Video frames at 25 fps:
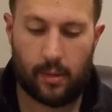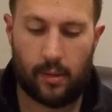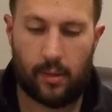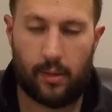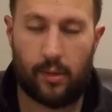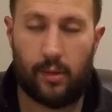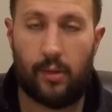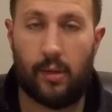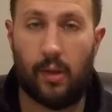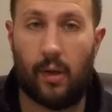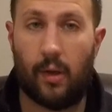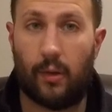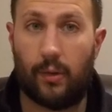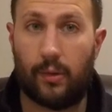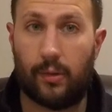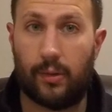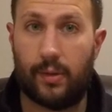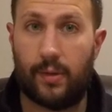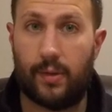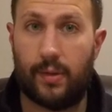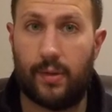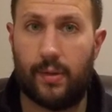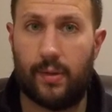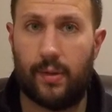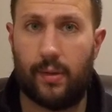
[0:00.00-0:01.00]

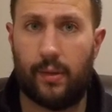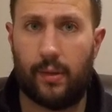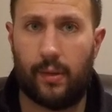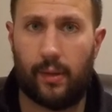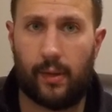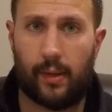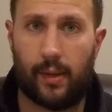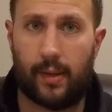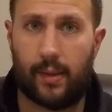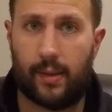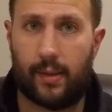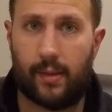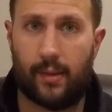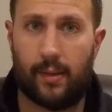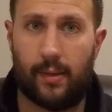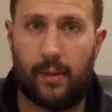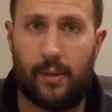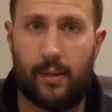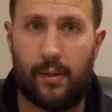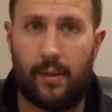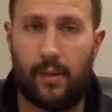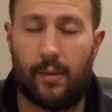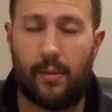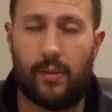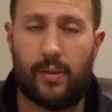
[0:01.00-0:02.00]
dulls, like,
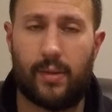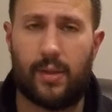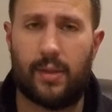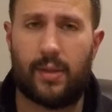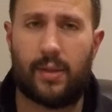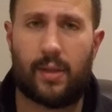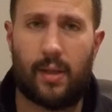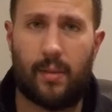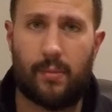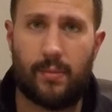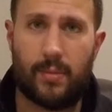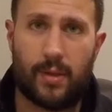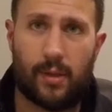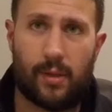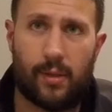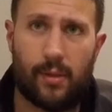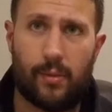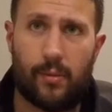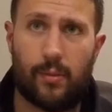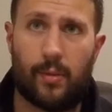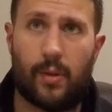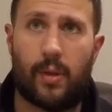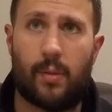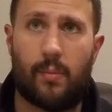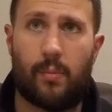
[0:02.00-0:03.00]
you know, it just comes
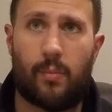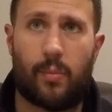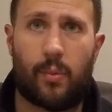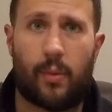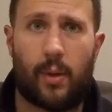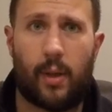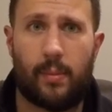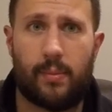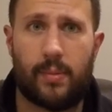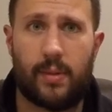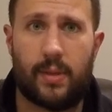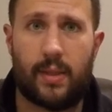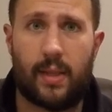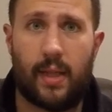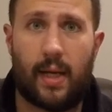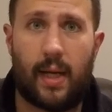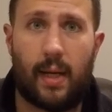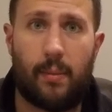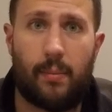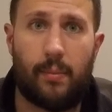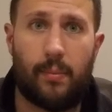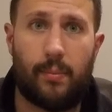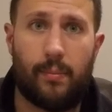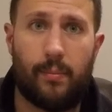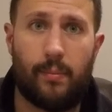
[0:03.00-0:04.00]
to an abrupt
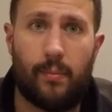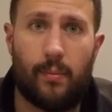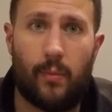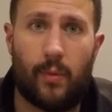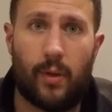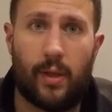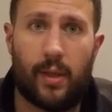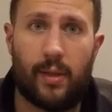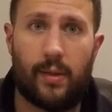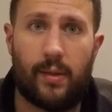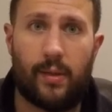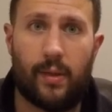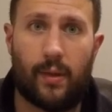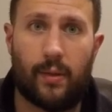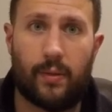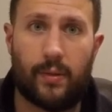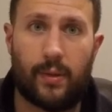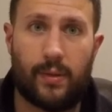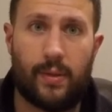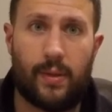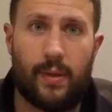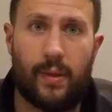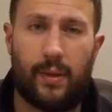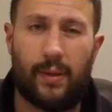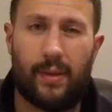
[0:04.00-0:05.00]
stop when it
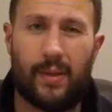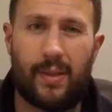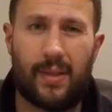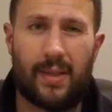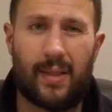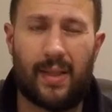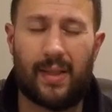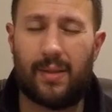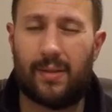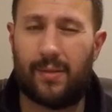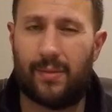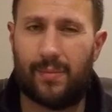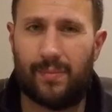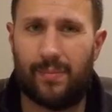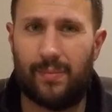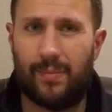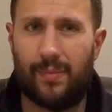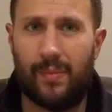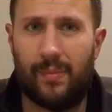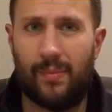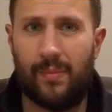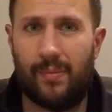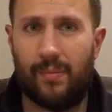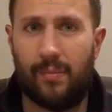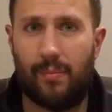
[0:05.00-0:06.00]
dulls. At least that's
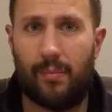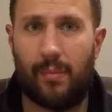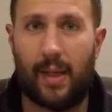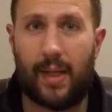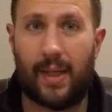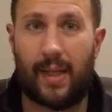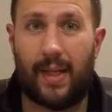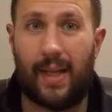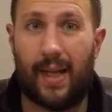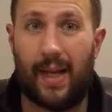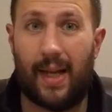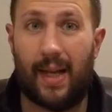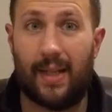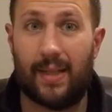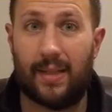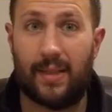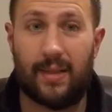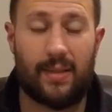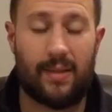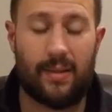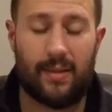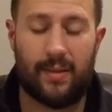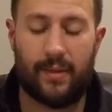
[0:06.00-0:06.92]
my guess.